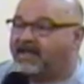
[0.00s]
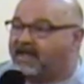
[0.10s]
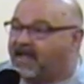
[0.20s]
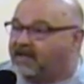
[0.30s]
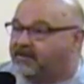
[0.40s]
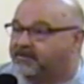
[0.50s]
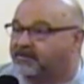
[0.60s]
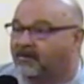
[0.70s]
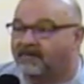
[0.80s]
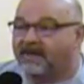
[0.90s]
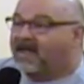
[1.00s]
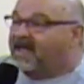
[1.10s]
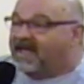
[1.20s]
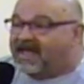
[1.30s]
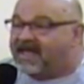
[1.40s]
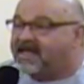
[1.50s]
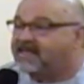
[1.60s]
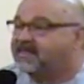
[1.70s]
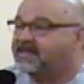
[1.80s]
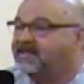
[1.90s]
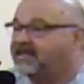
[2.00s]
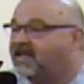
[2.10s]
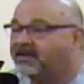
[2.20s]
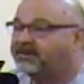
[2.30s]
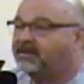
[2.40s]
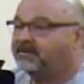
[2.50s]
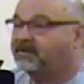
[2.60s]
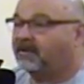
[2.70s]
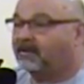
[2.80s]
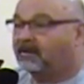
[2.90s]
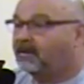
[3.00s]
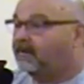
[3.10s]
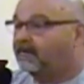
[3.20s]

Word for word: he had a storm. He didn't see nothing till